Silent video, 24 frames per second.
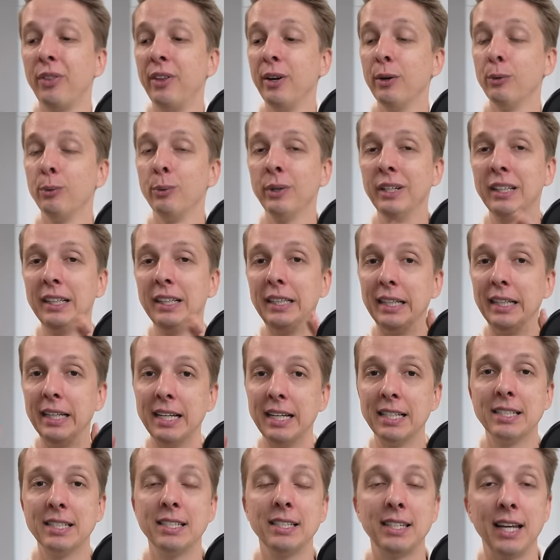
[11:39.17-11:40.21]
there really
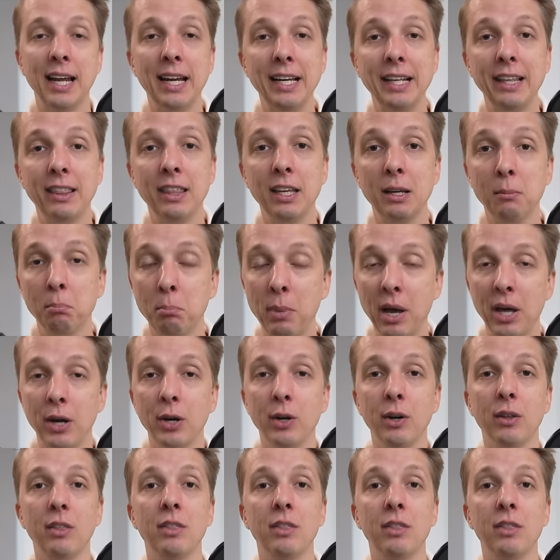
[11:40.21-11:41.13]
isn't anything better